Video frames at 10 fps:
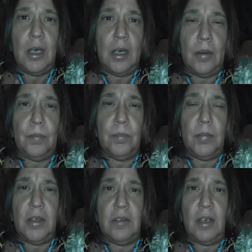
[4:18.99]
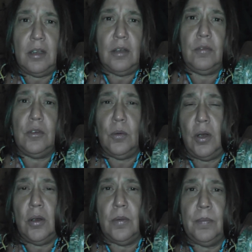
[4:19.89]
Because I love you
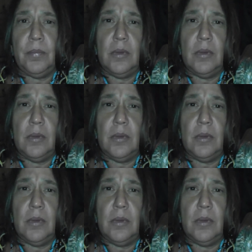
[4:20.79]
all.